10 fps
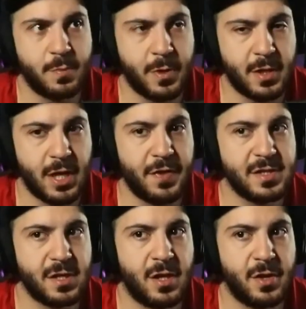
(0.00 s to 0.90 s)
but nothing's
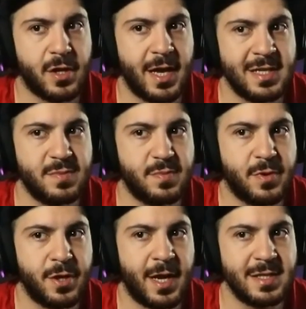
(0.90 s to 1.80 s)
going to look as
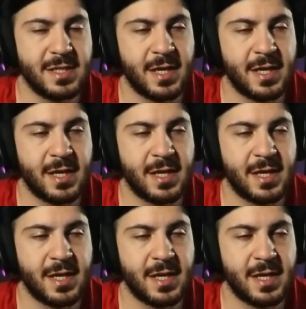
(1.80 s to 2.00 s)
good as